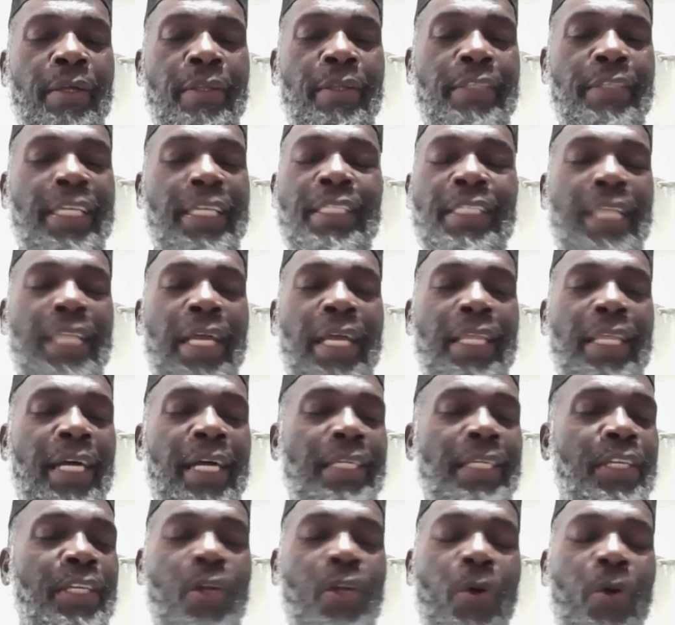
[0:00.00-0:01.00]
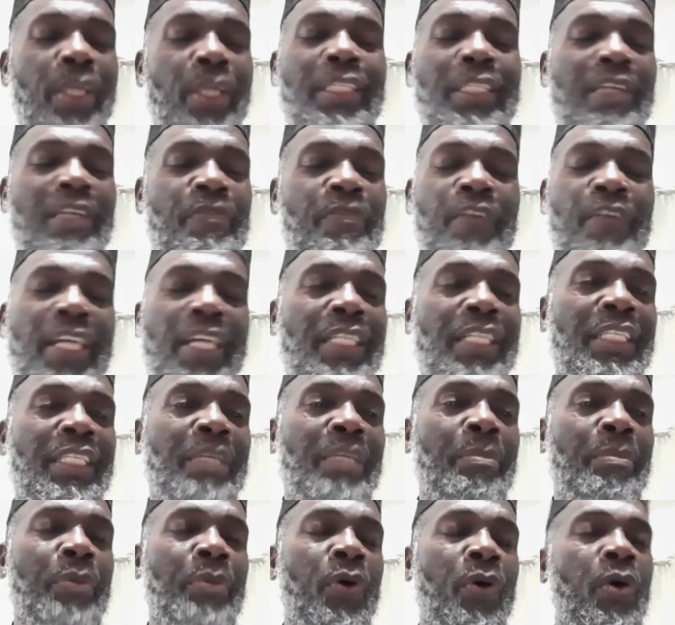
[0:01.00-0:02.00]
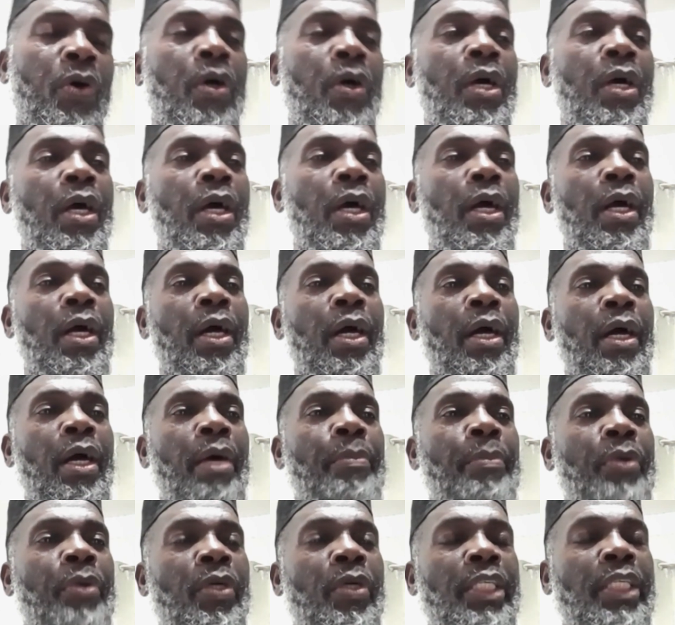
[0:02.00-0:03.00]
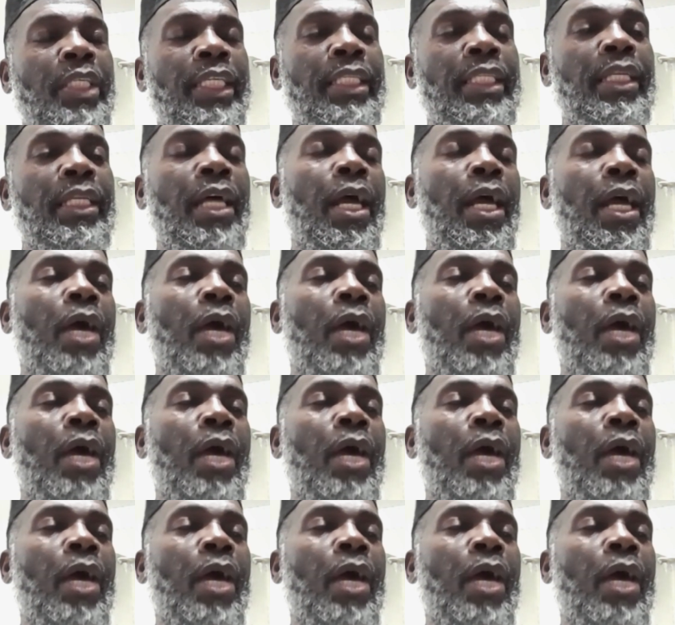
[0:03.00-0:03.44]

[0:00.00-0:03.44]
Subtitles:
things like that. No, it's a very simple process.